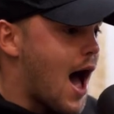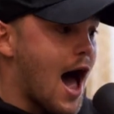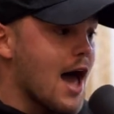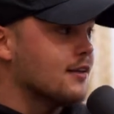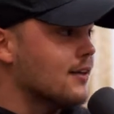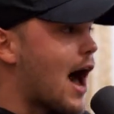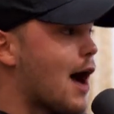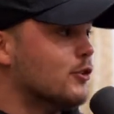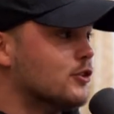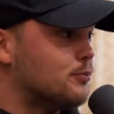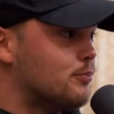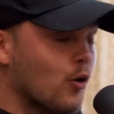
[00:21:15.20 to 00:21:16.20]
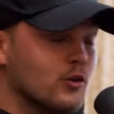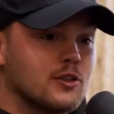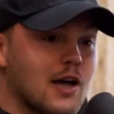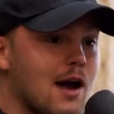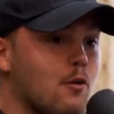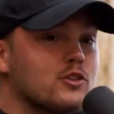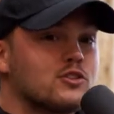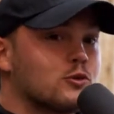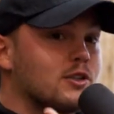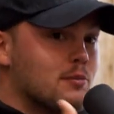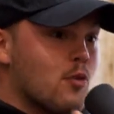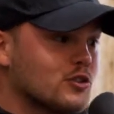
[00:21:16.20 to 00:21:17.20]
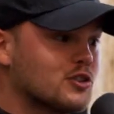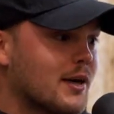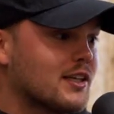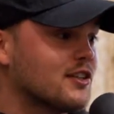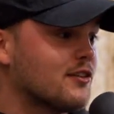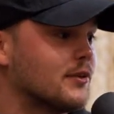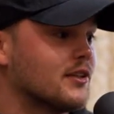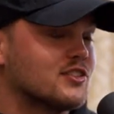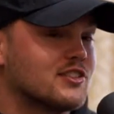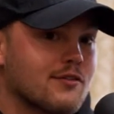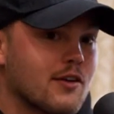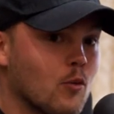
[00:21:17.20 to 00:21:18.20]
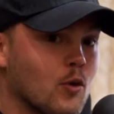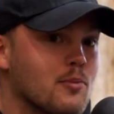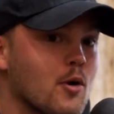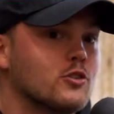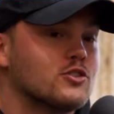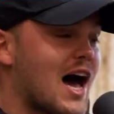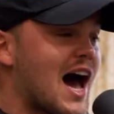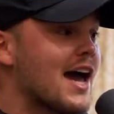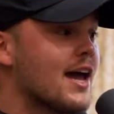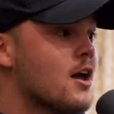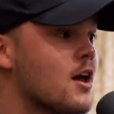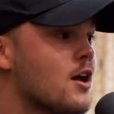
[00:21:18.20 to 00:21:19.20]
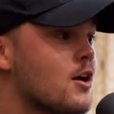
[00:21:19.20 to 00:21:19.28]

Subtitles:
I wasn't really posting myself, but the stuff I would post, I